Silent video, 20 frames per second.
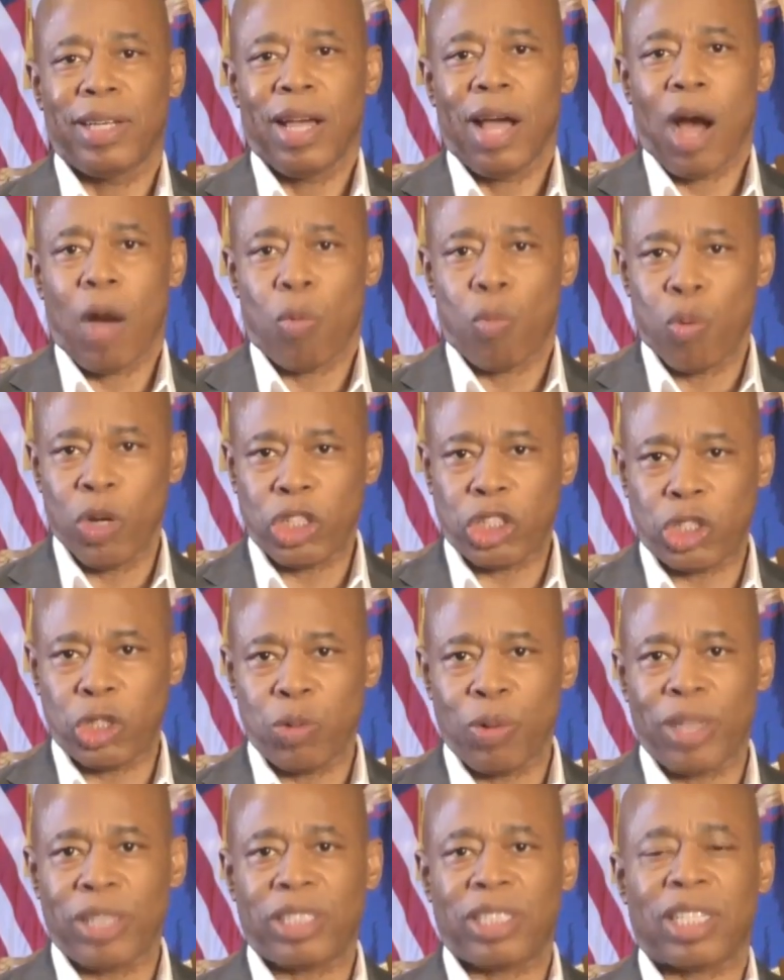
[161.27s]
I wish you
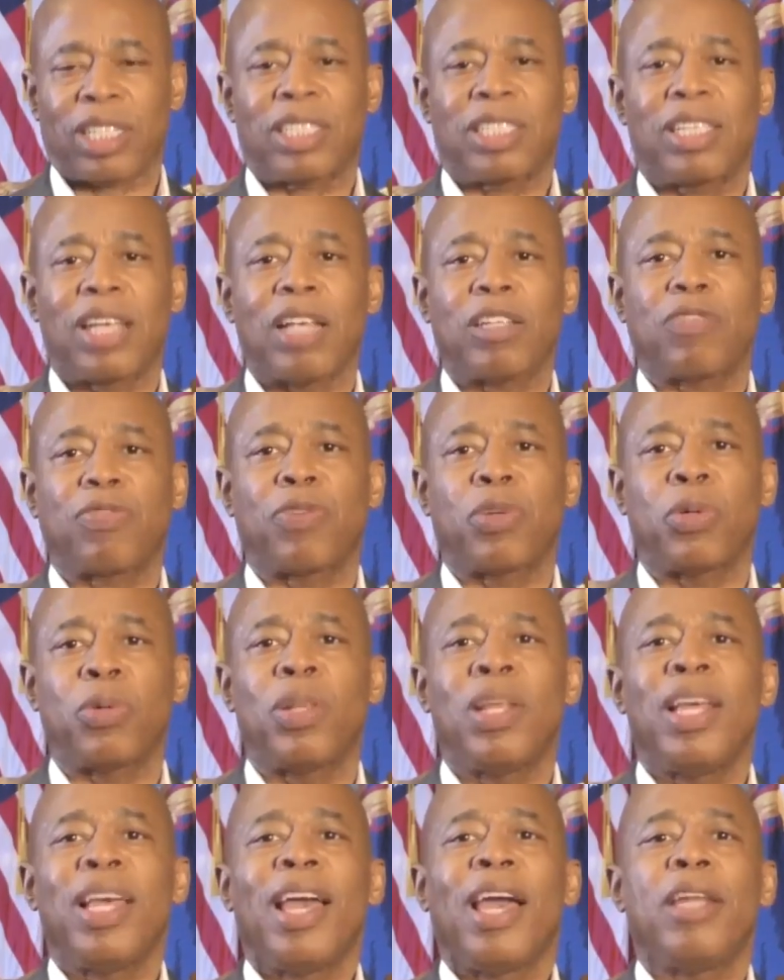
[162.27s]
a successful
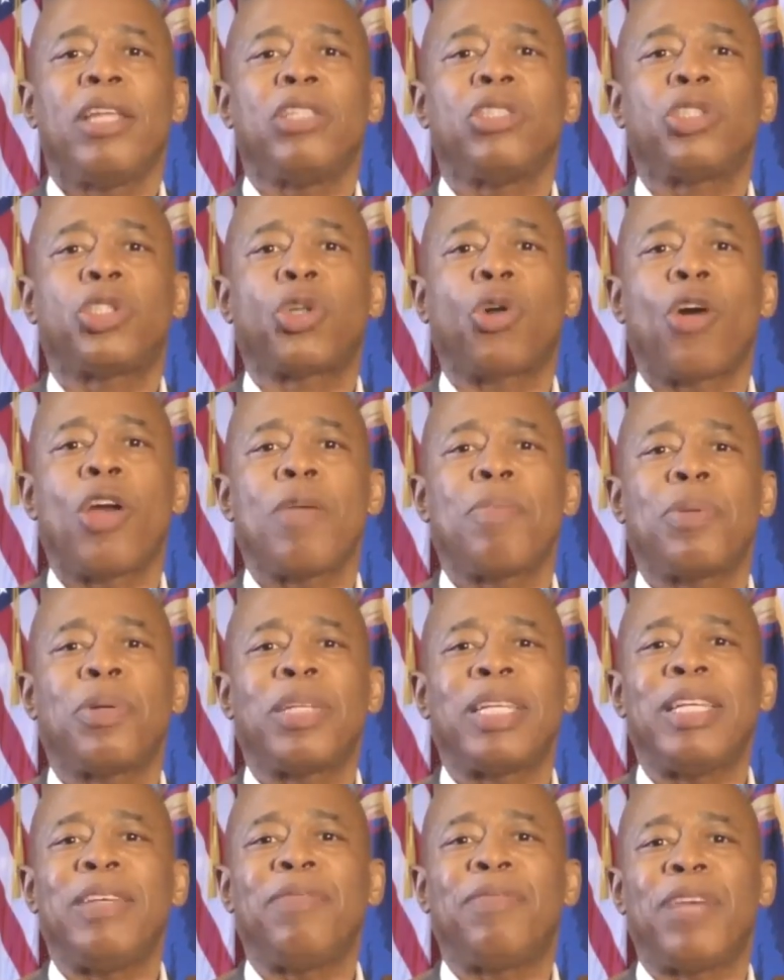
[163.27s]
and enjoyable
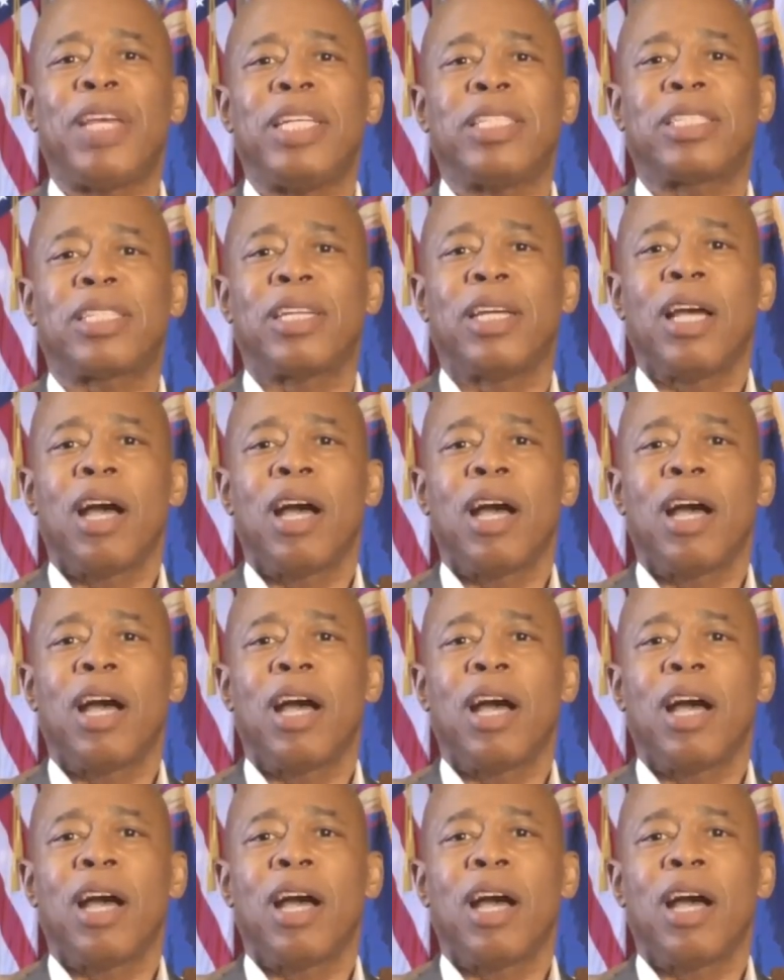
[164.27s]
event